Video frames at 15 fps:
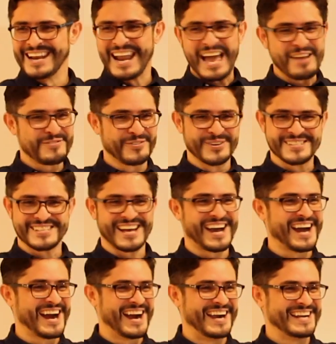Life was
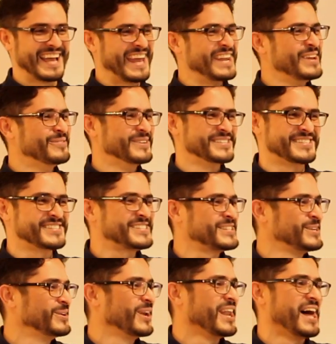hard, and he was
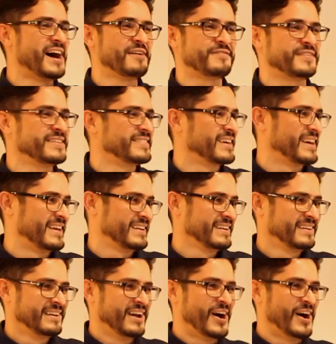still loving them.